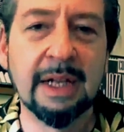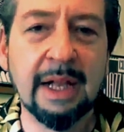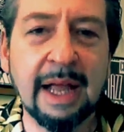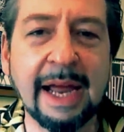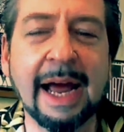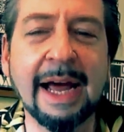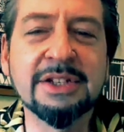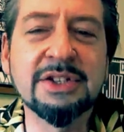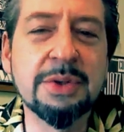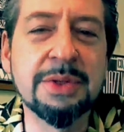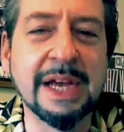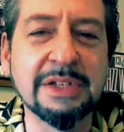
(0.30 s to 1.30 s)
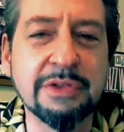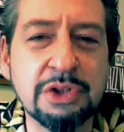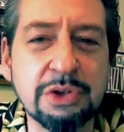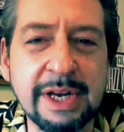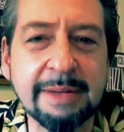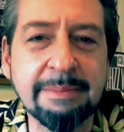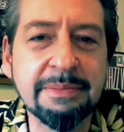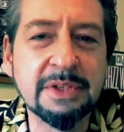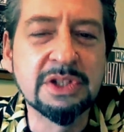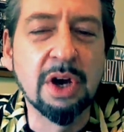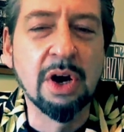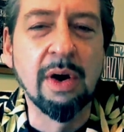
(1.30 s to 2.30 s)
Hey guys, so thanks for tuning in.
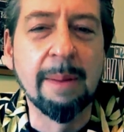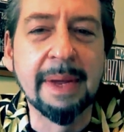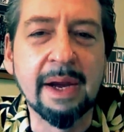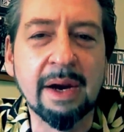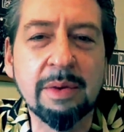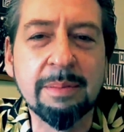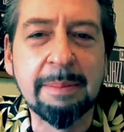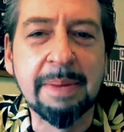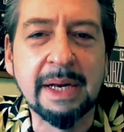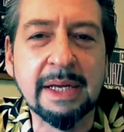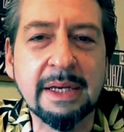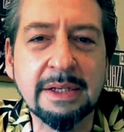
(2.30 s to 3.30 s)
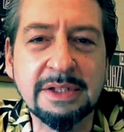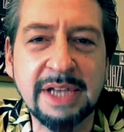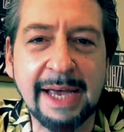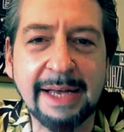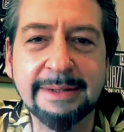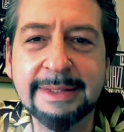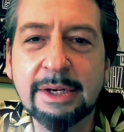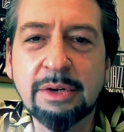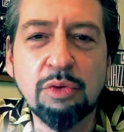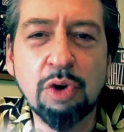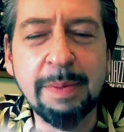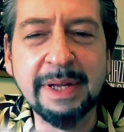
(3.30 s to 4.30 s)
So I'm here with my buddy, Ted
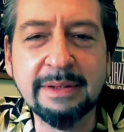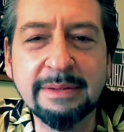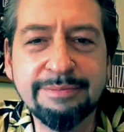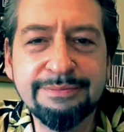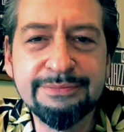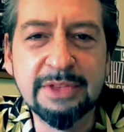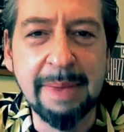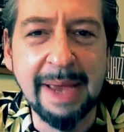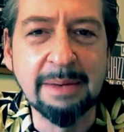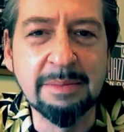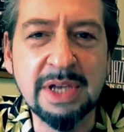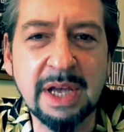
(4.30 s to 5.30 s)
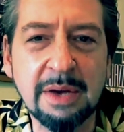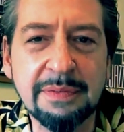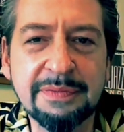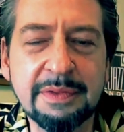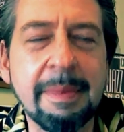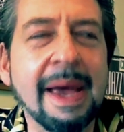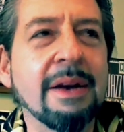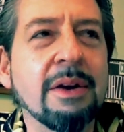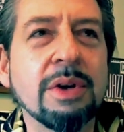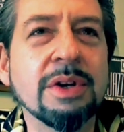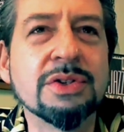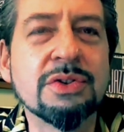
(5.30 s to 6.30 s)
Rubin, the man himself, the man who
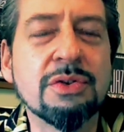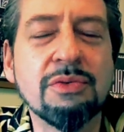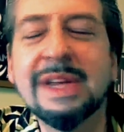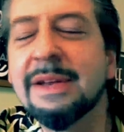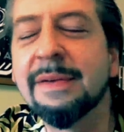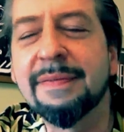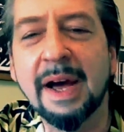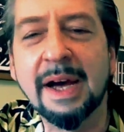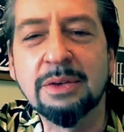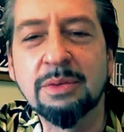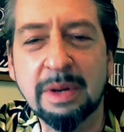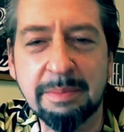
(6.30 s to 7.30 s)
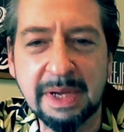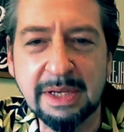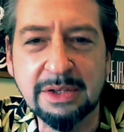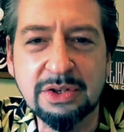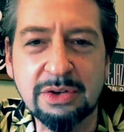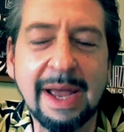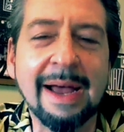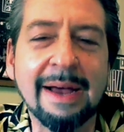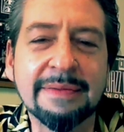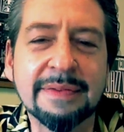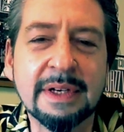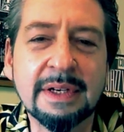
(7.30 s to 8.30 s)
has redefined what it means to have
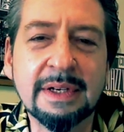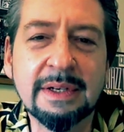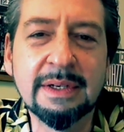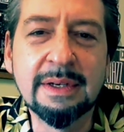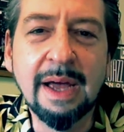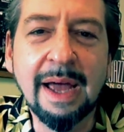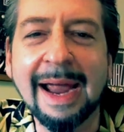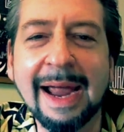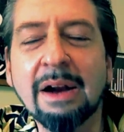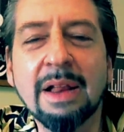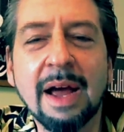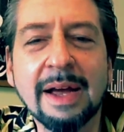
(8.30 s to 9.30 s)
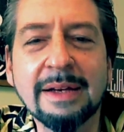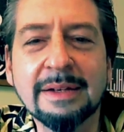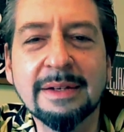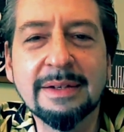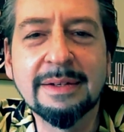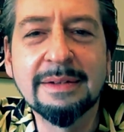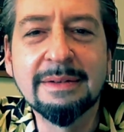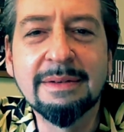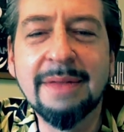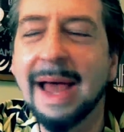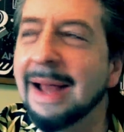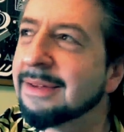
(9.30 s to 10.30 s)
a hairline
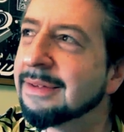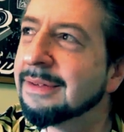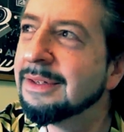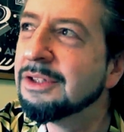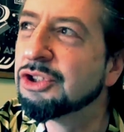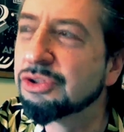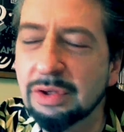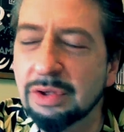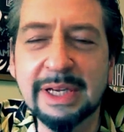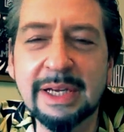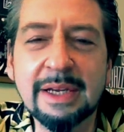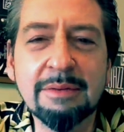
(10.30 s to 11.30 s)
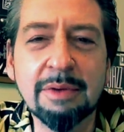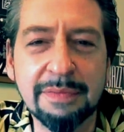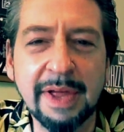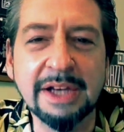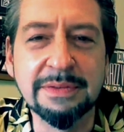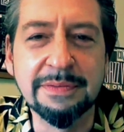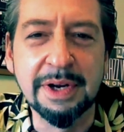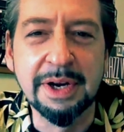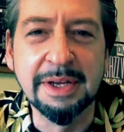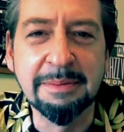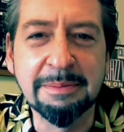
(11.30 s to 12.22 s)
that truly reflects infinity.